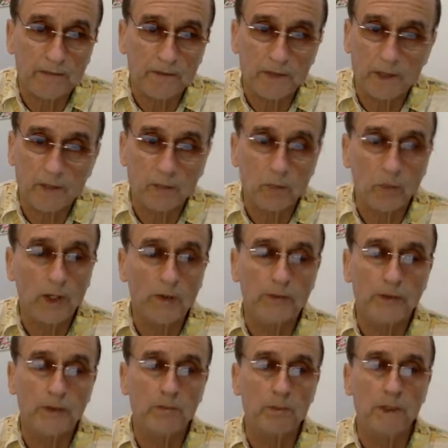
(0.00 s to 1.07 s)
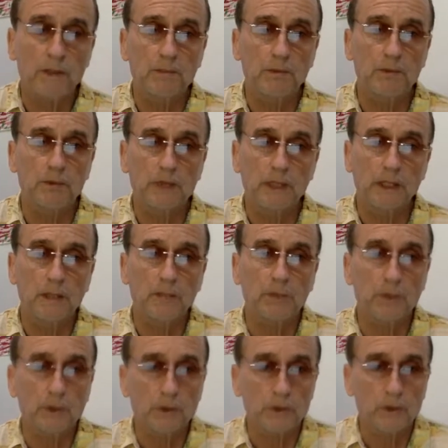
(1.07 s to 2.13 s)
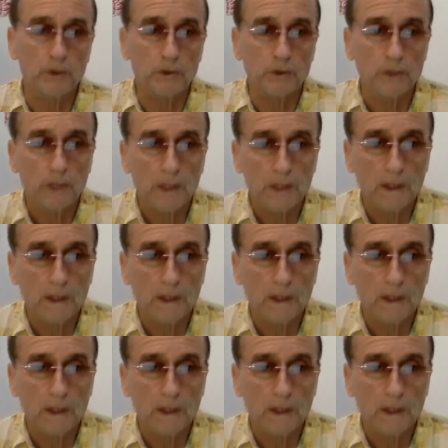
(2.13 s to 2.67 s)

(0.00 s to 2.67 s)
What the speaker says: Some wealthy people need a personal